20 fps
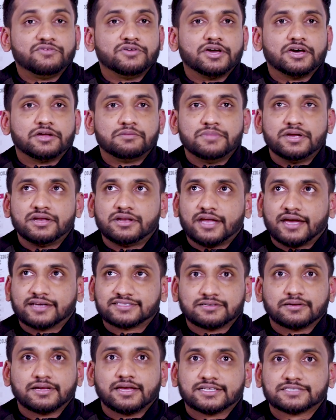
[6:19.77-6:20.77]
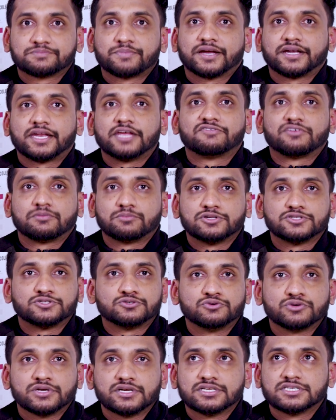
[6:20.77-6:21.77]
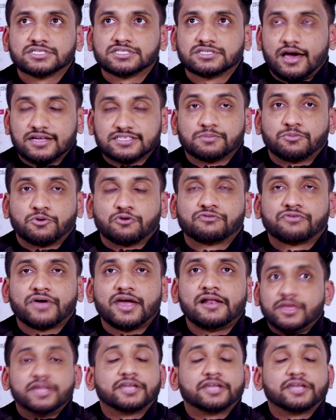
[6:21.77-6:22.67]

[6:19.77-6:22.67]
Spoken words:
we are been expecting from the students as a profile.